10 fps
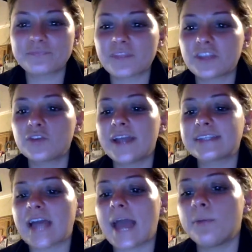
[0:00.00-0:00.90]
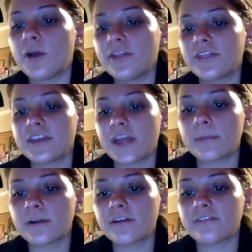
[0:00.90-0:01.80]
You guys, I put the
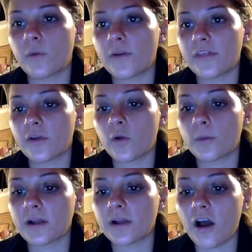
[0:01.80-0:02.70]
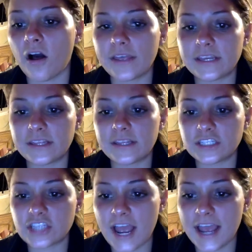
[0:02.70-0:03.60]
number for the corporate call into the
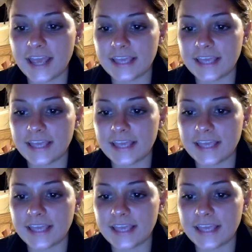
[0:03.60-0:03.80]
chat.